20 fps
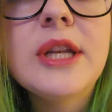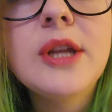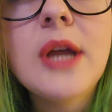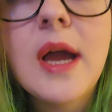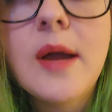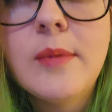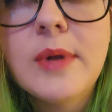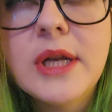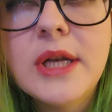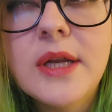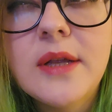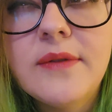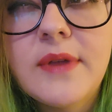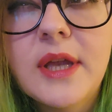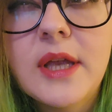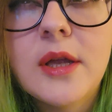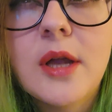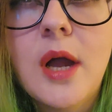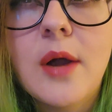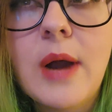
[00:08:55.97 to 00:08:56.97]
How many do you
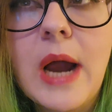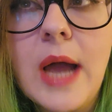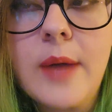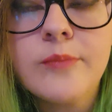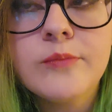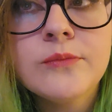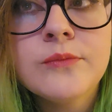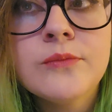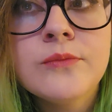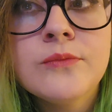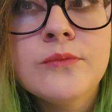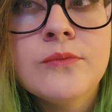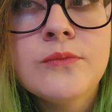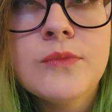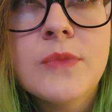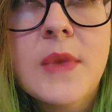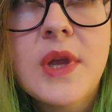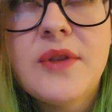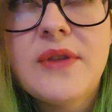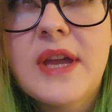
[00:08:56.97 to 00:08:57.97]
think you got right?
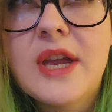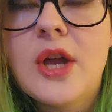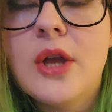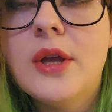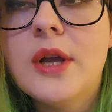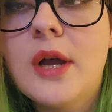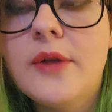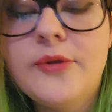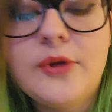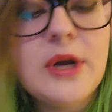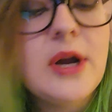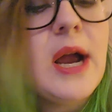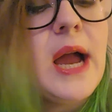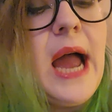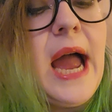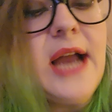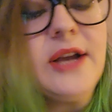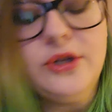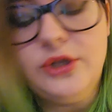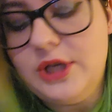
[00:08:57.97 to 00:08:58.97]
You think you only got three
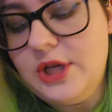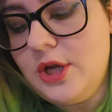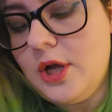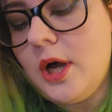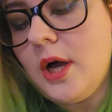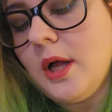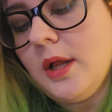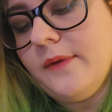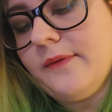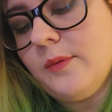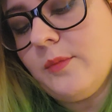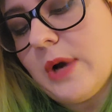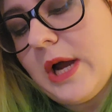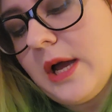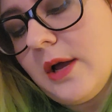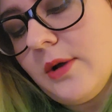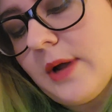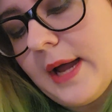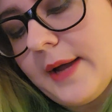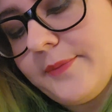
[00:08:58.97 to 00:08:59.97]
right? Actually, you got all of them right.
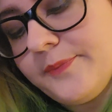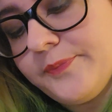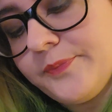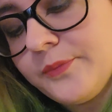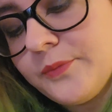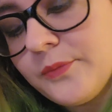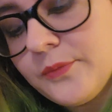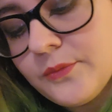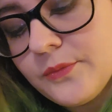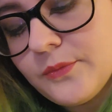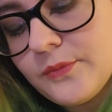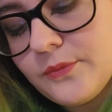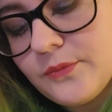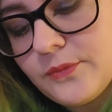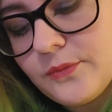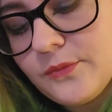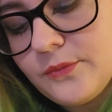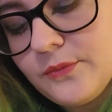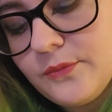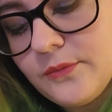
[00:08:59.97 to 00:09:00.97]
Okay.
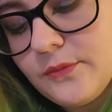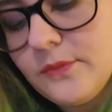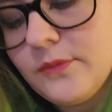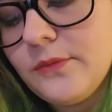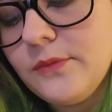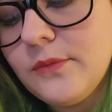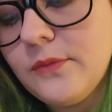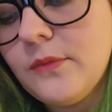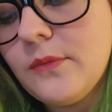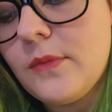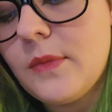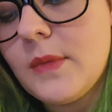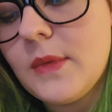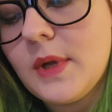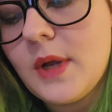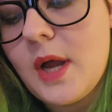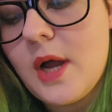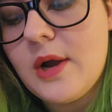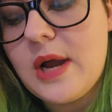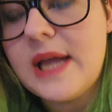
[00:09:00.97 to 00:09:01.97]
Mm-hmm.
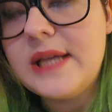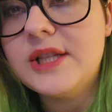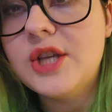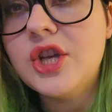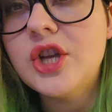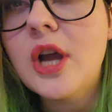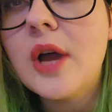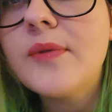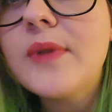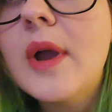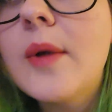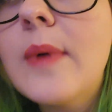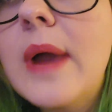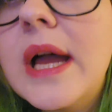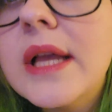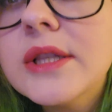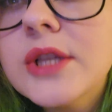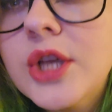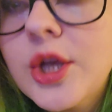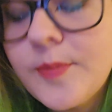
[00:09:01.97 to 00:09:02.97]
Okay, so you got that
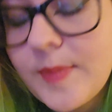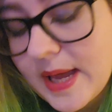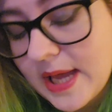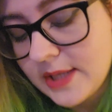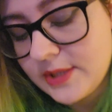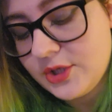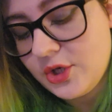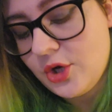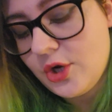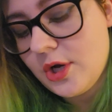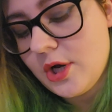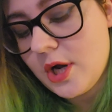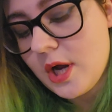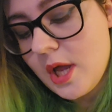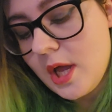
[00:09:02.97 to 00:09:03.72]
right. So you passed your,